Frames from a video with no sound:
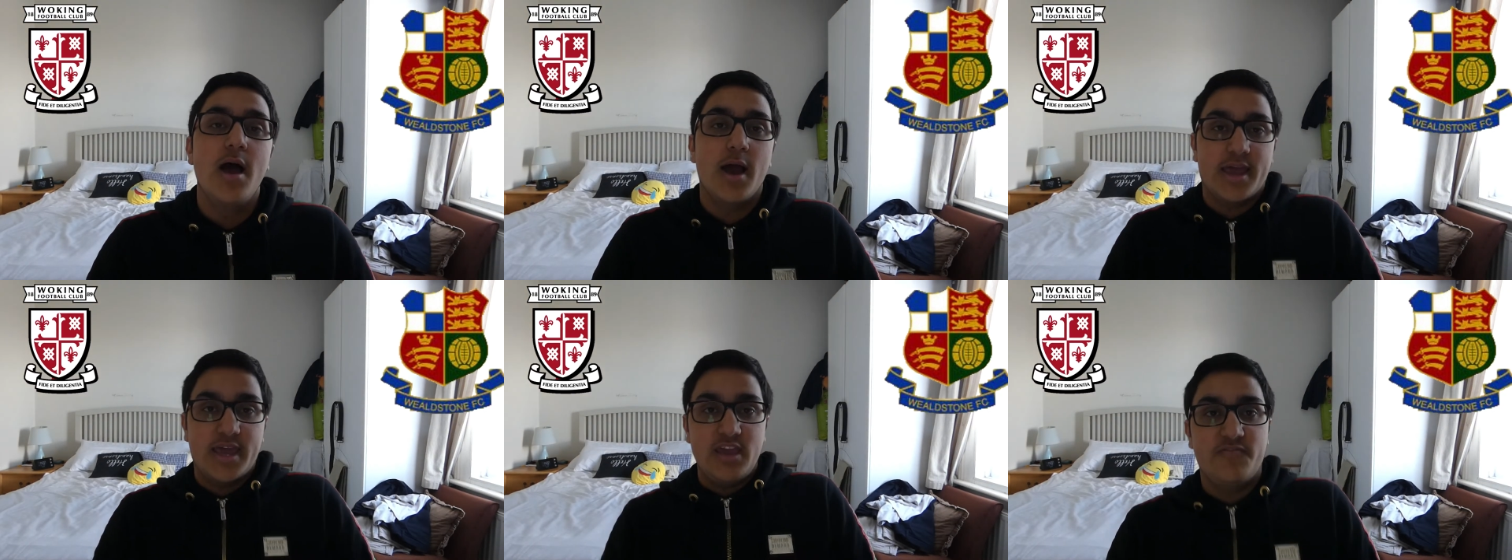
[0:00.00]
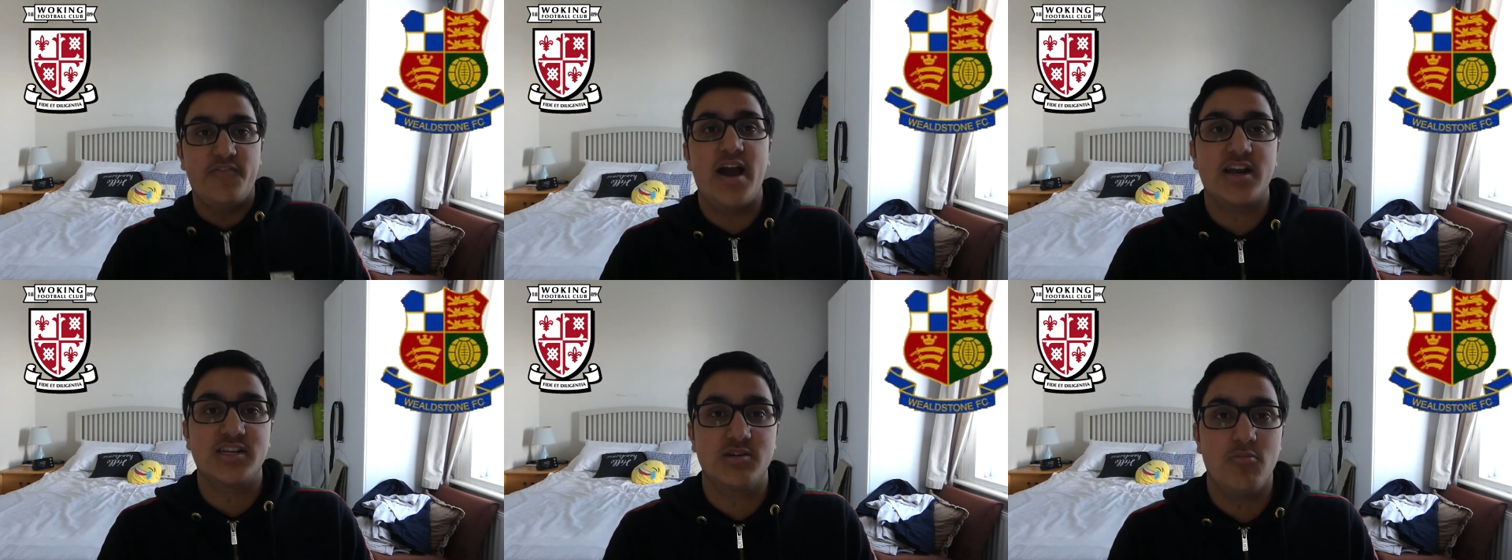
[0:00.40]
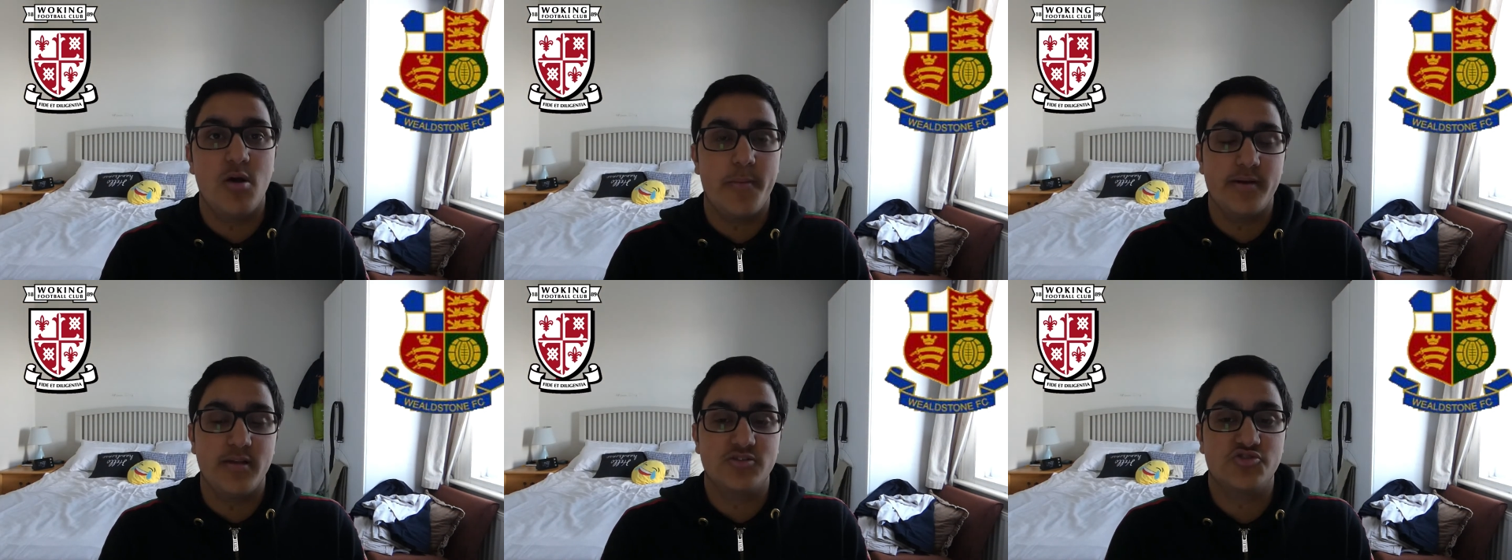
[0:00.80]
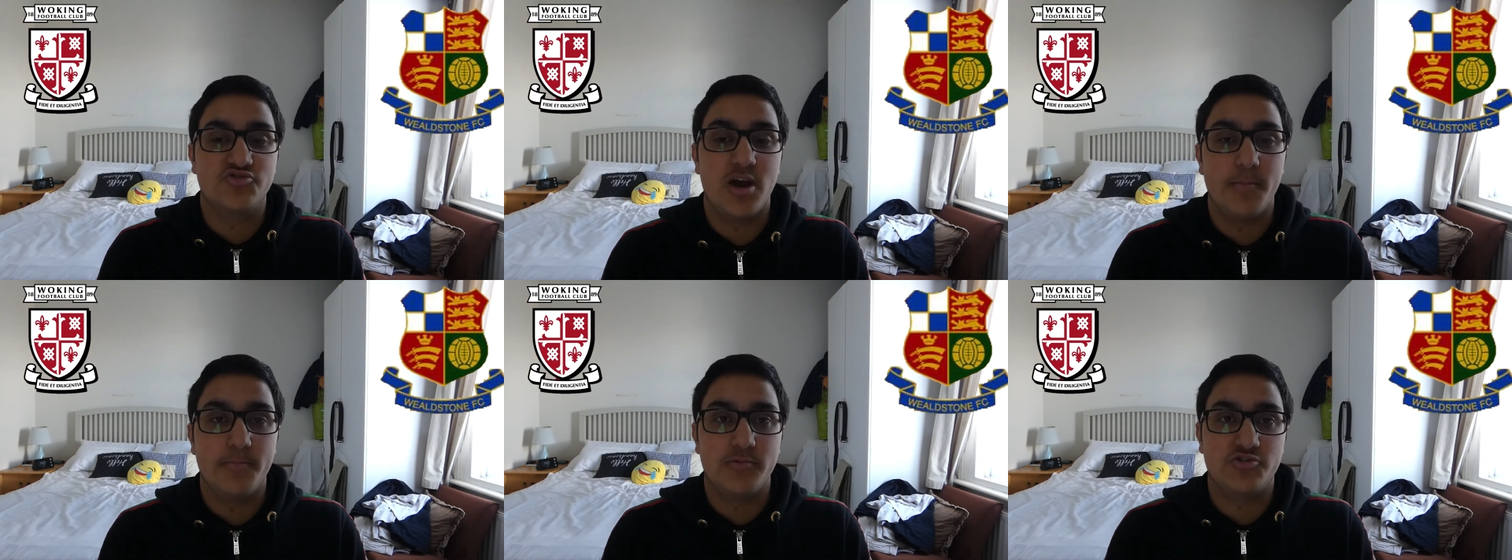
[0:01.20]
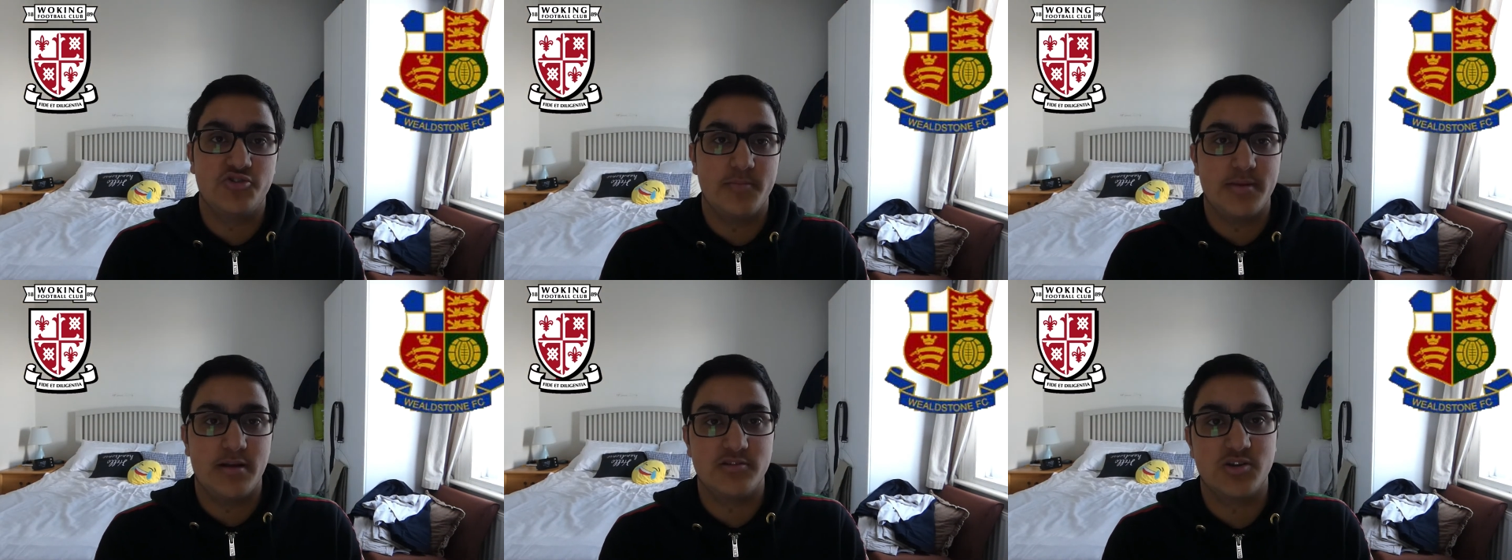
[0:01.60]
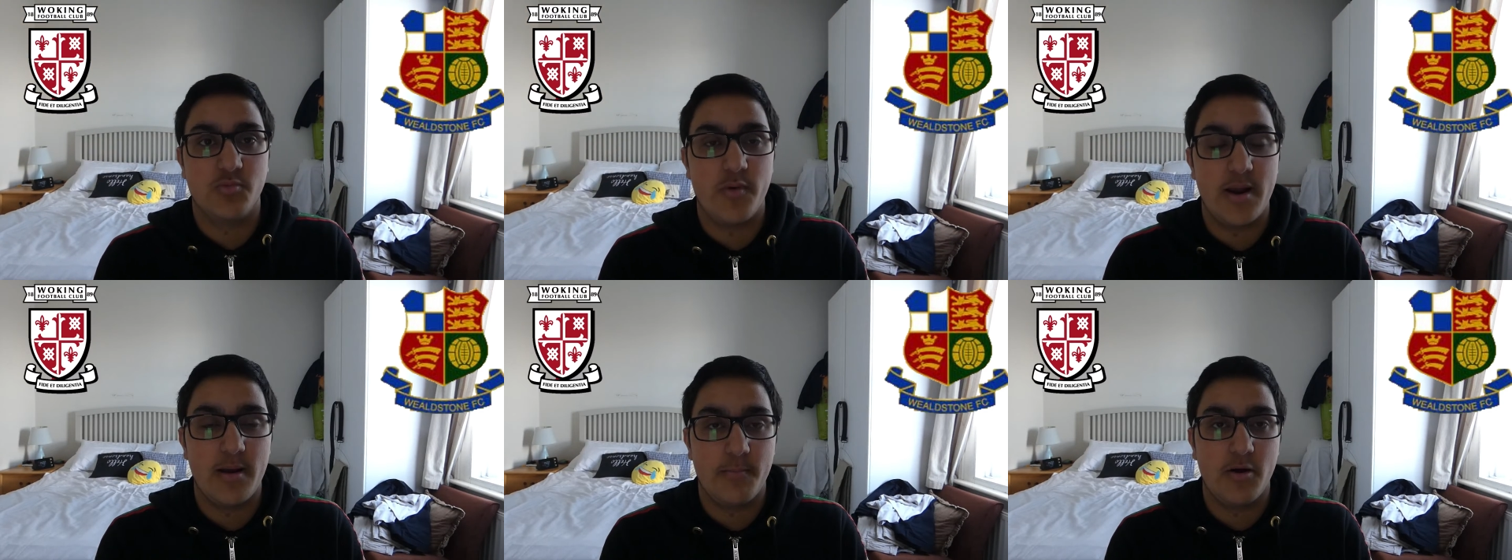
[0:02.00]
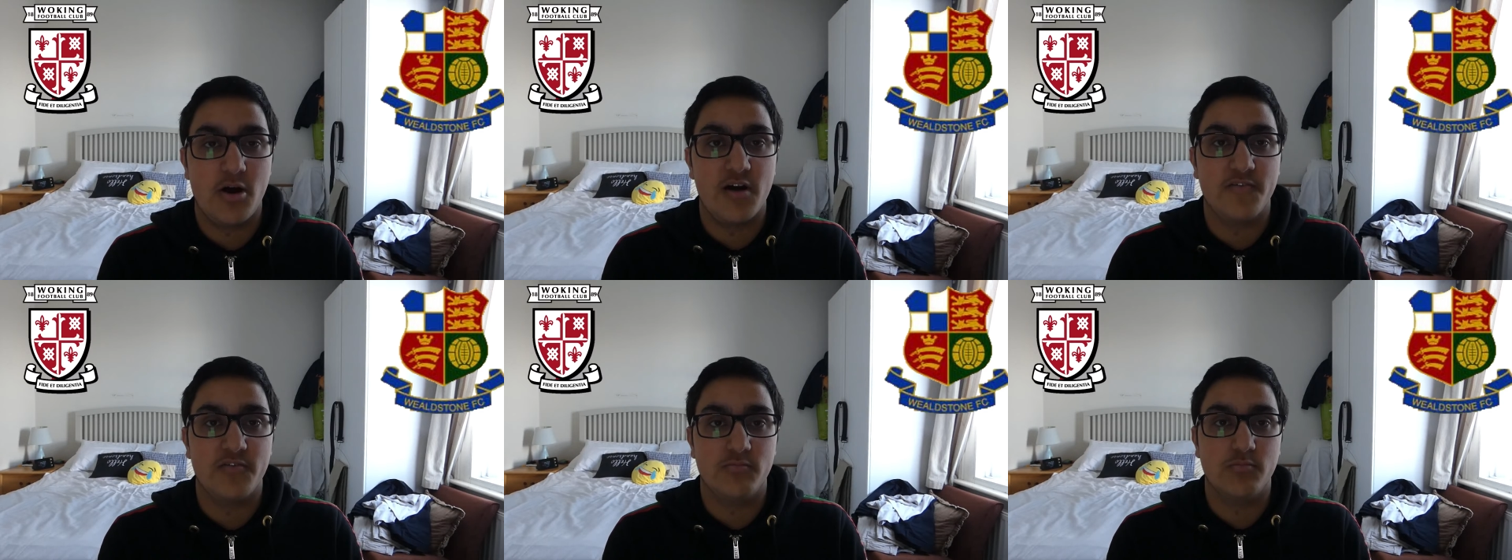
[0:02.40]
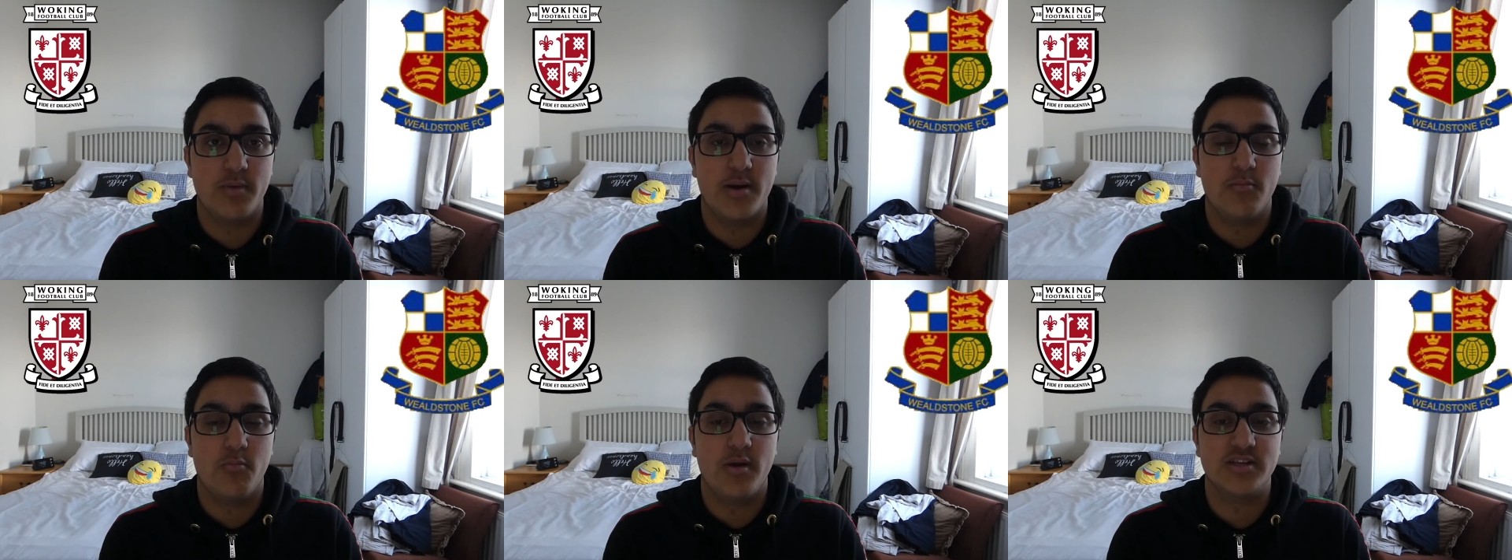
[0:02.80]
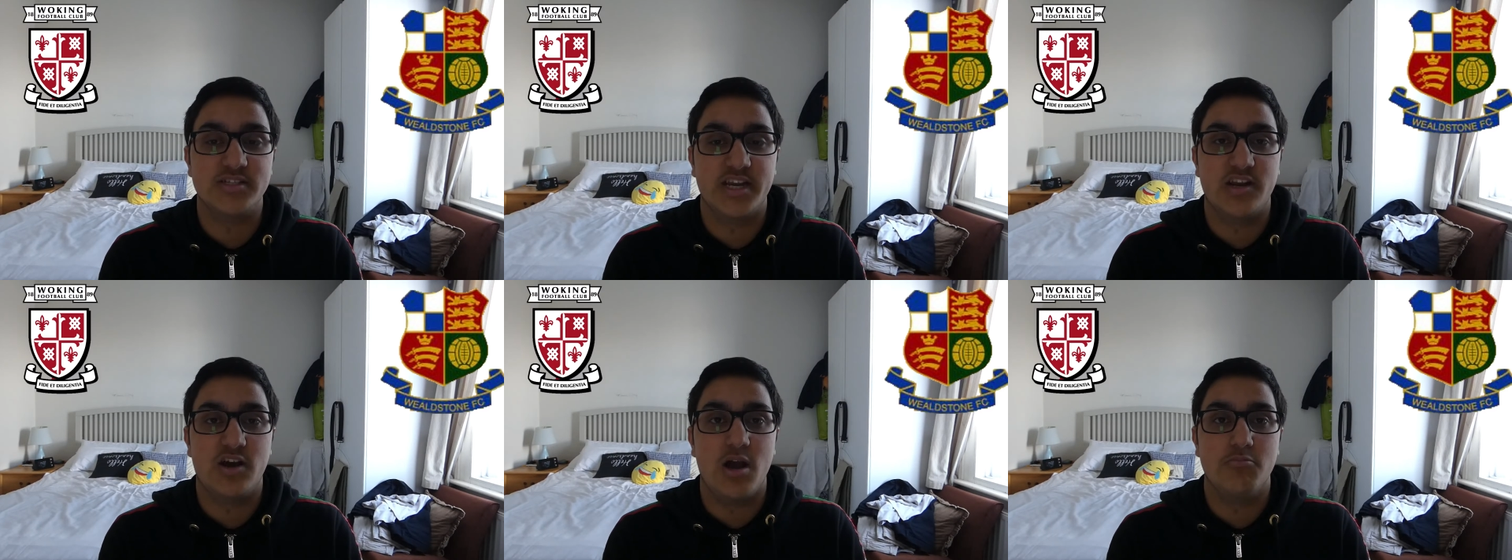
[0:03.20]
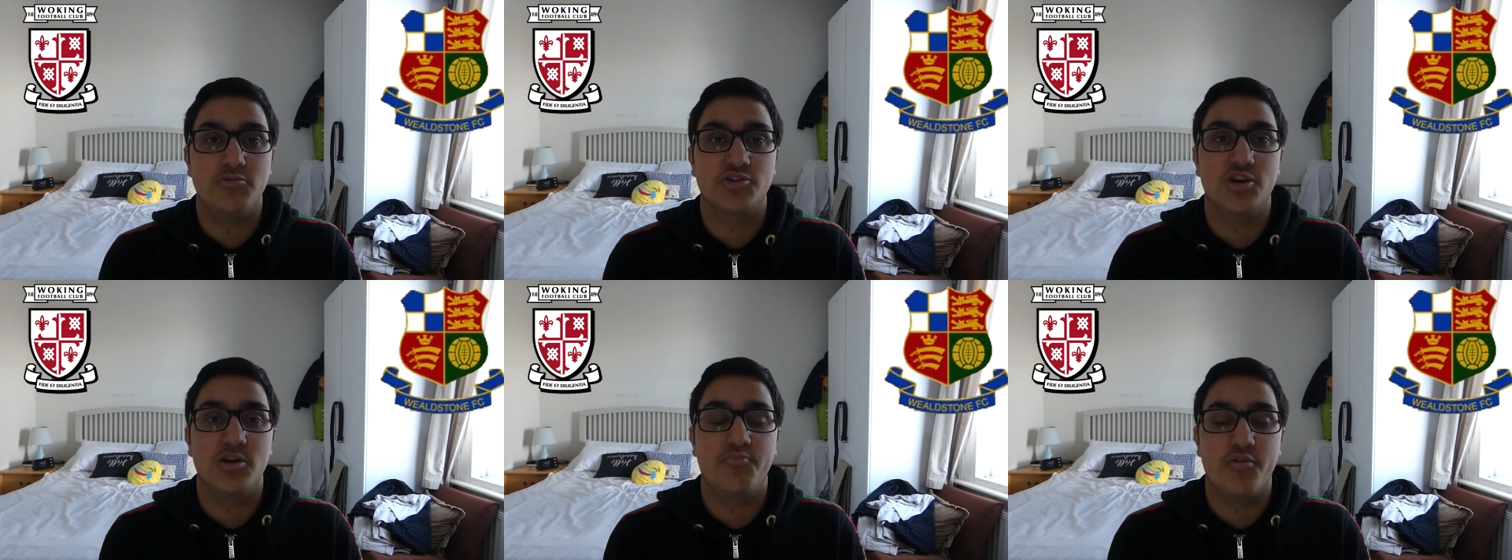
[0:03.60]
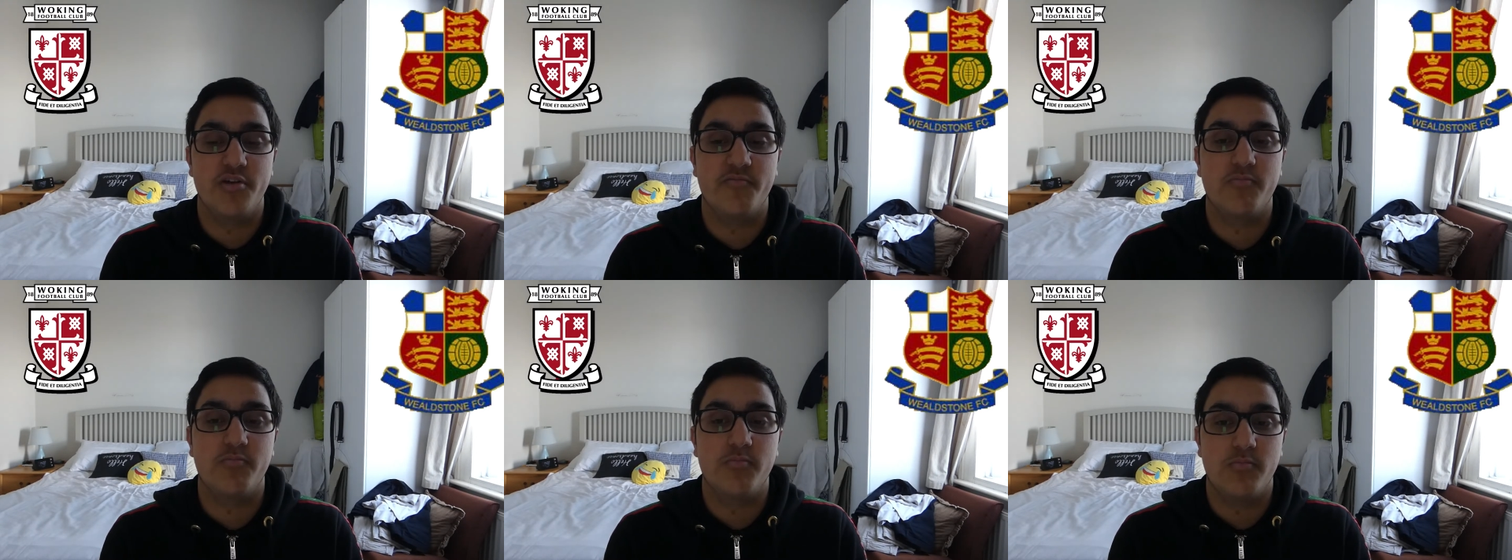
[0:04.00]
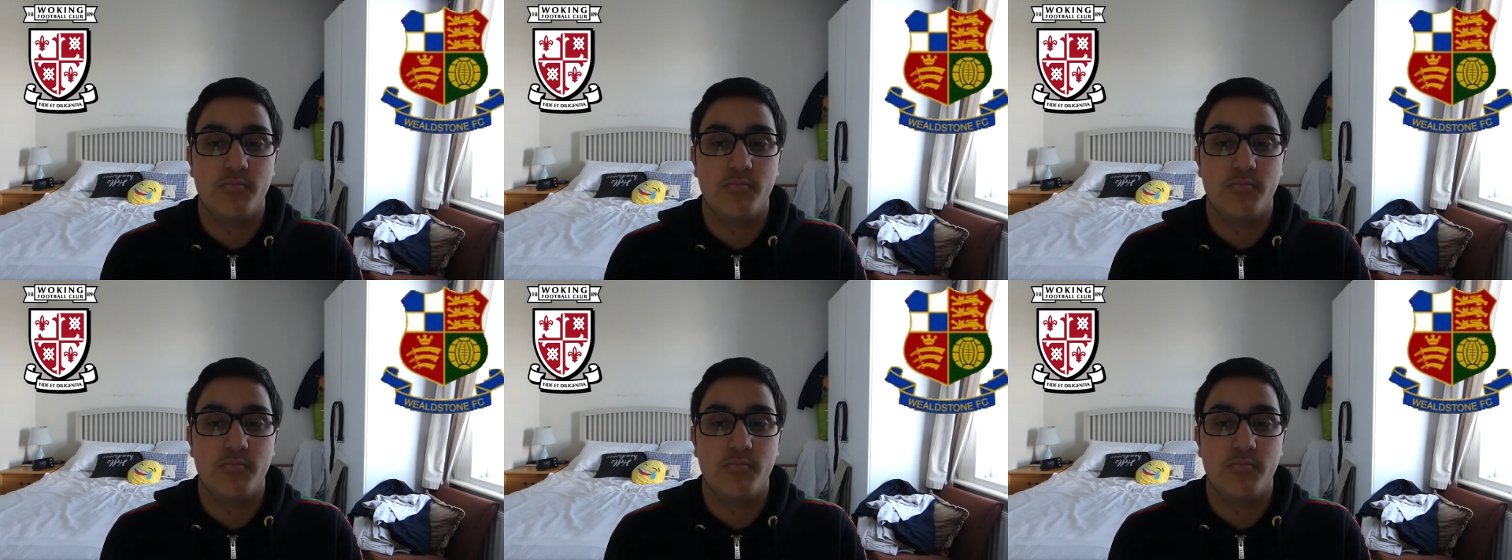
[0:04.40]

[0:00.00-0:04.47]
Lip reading: a key factor will be the trip down to Bath on Wednesday night, which could prove